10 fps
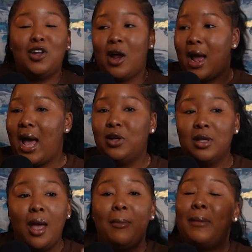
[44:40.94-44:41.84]
in our house,
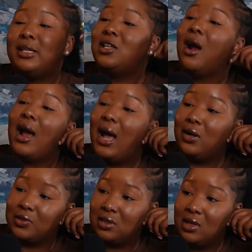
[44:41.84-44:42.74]
baby. It's our
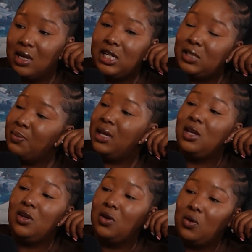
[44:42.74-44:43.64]
house. It's me
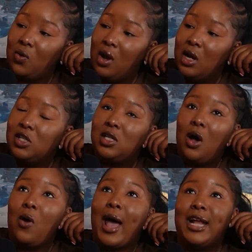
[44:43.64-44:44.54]
and you.
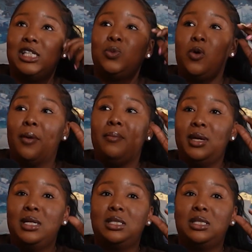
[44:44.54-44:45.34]
So I just want men.